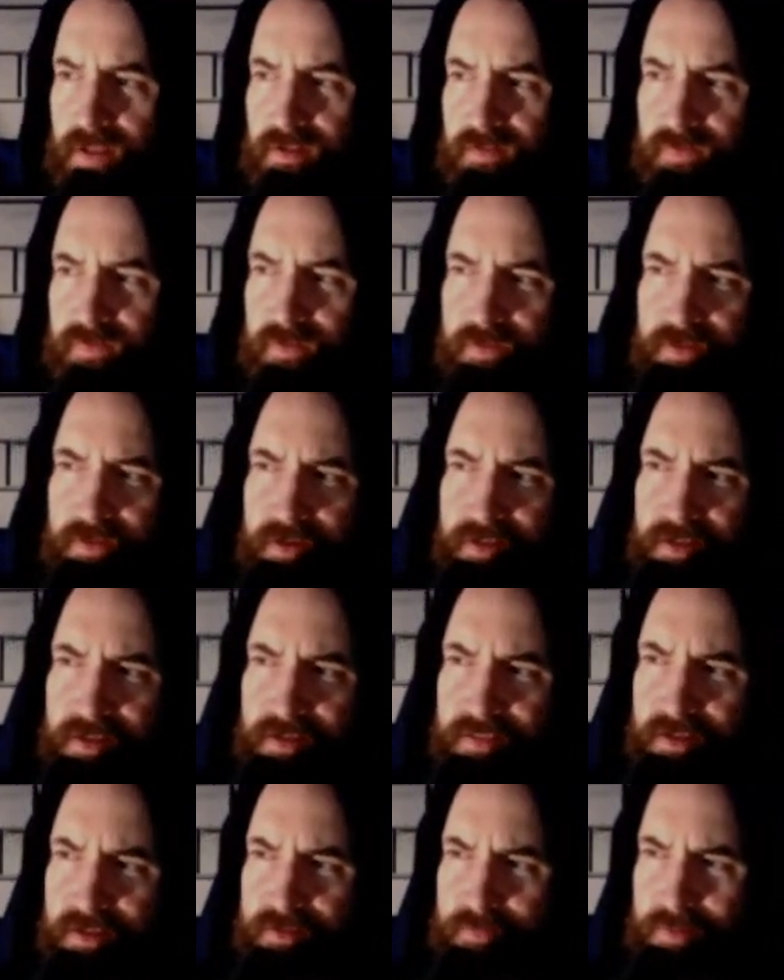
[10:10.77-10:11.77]
Feels like I'd
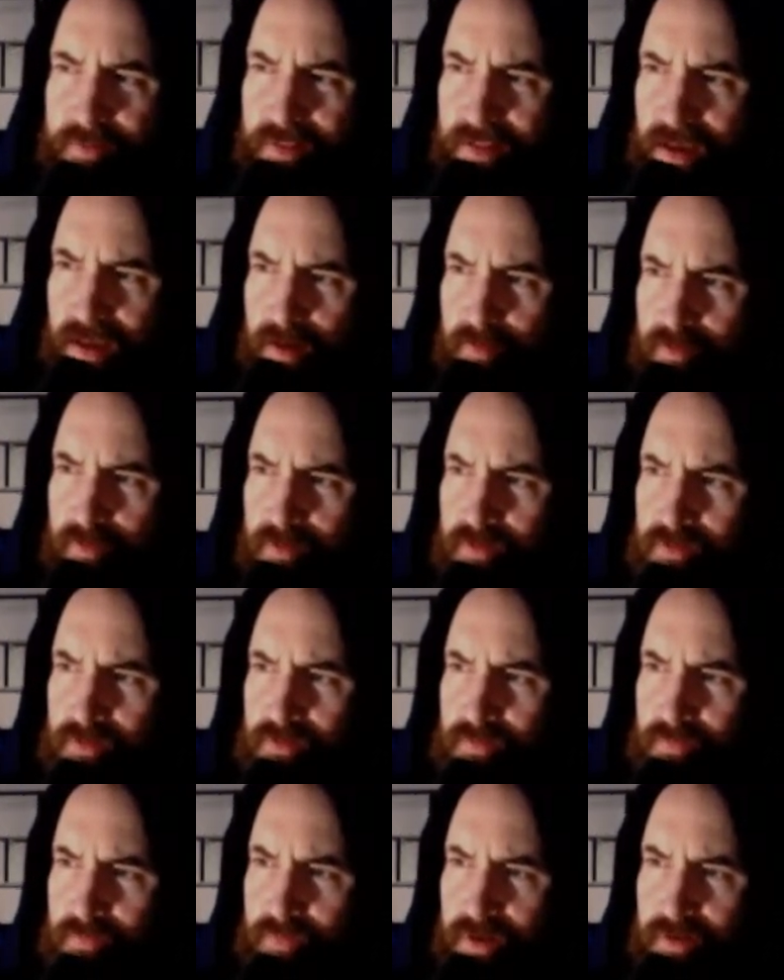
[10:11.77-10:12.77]
like that to be louder,
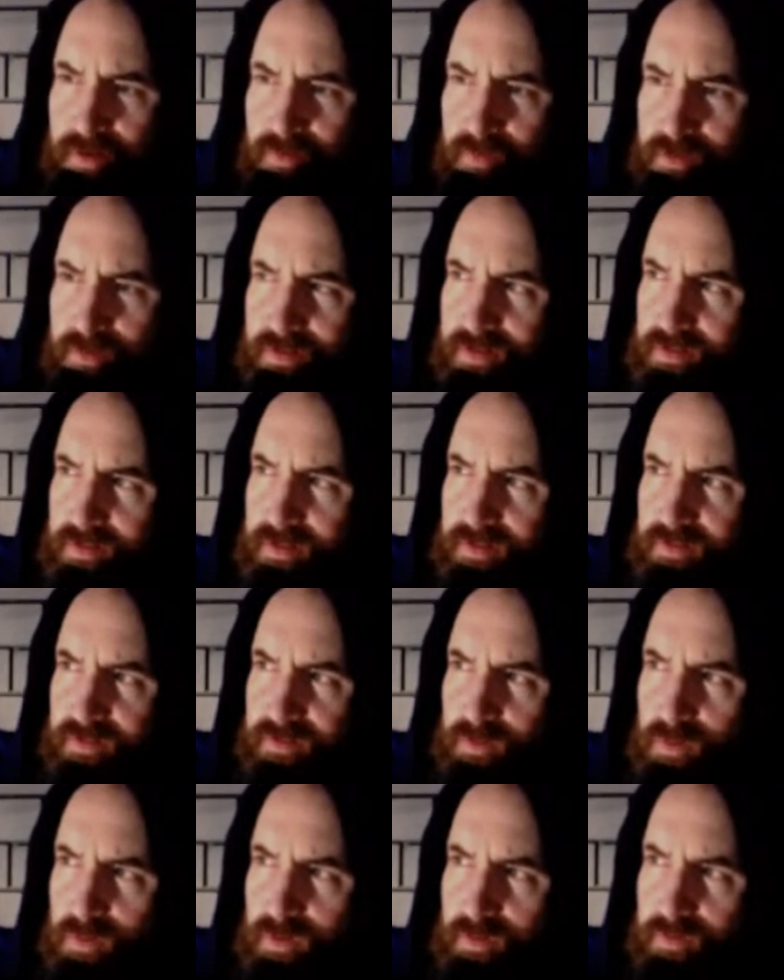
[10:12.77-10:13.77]
but I don't want to
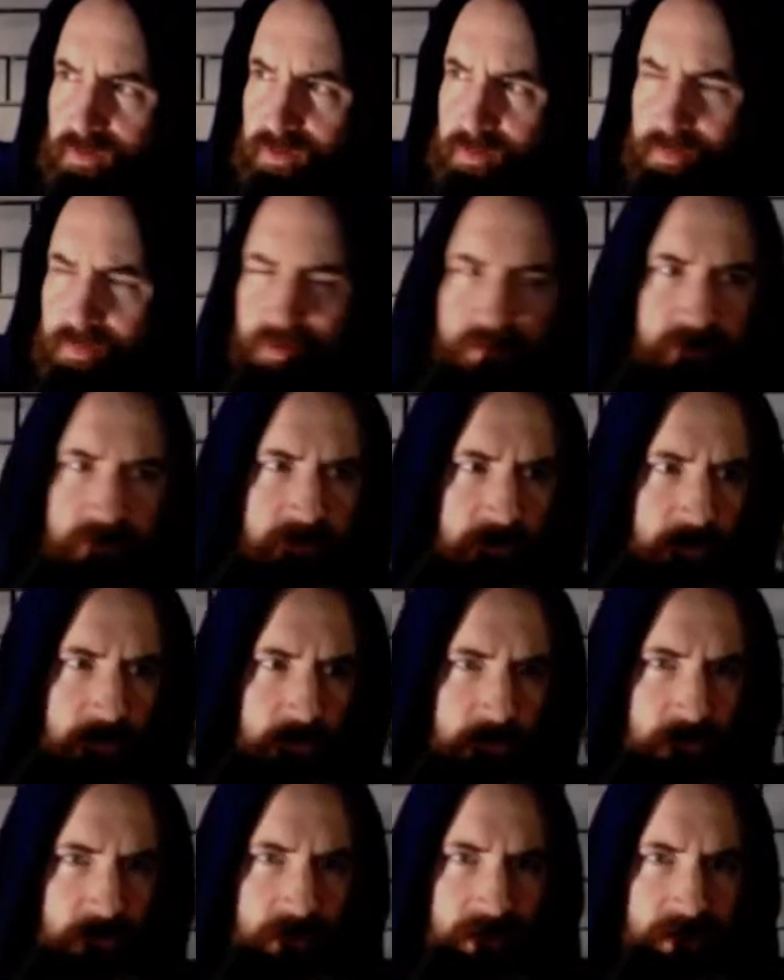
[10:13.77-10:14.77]
distort. It would seem to distort
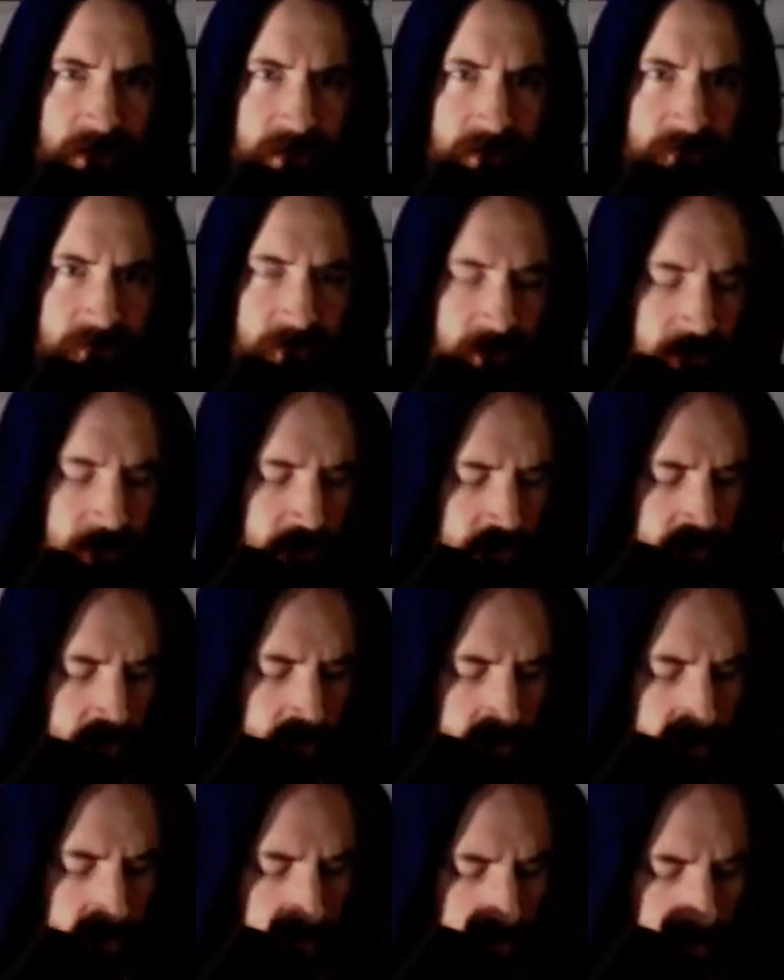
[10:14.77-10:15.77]
really easily.
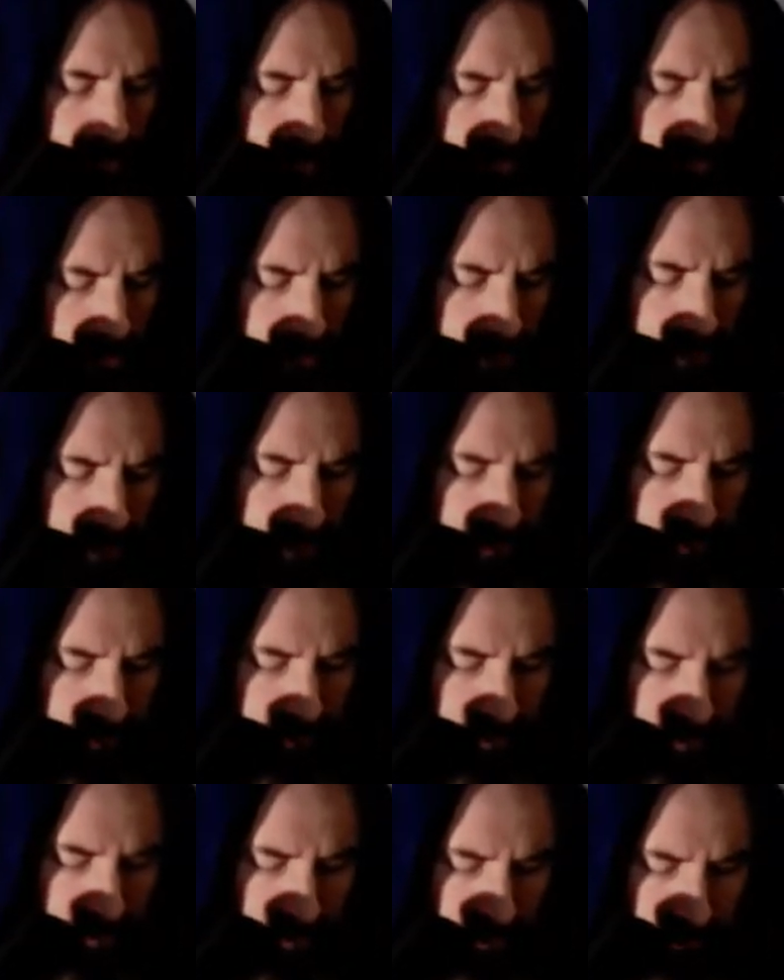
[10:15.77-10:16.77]
Okay, next
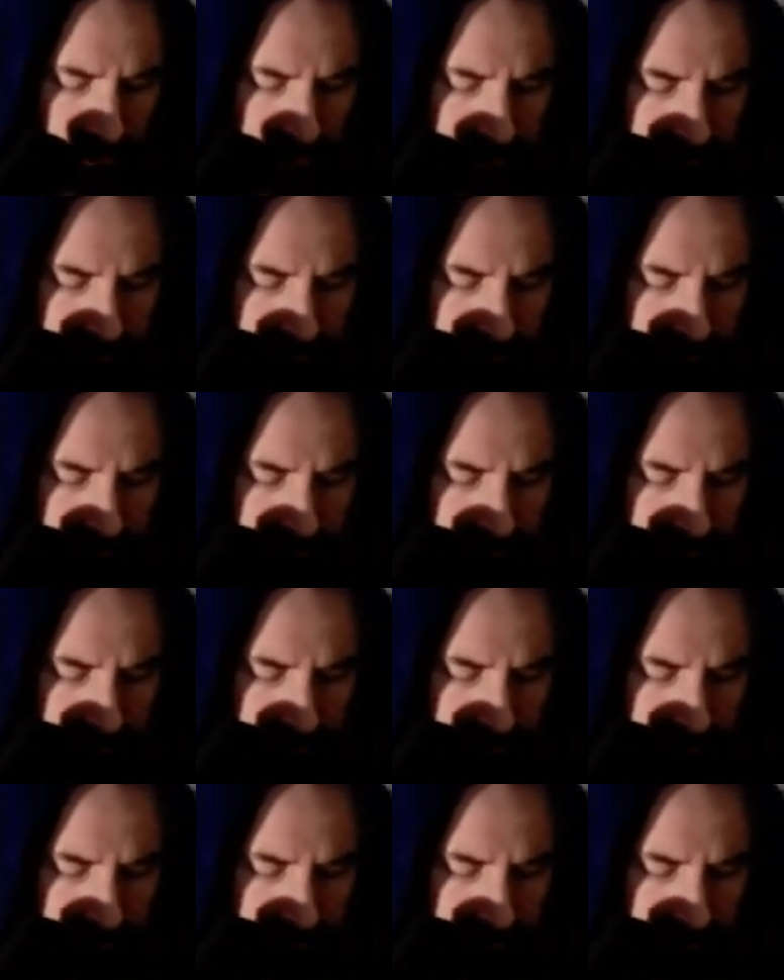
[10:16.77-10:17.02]
one here.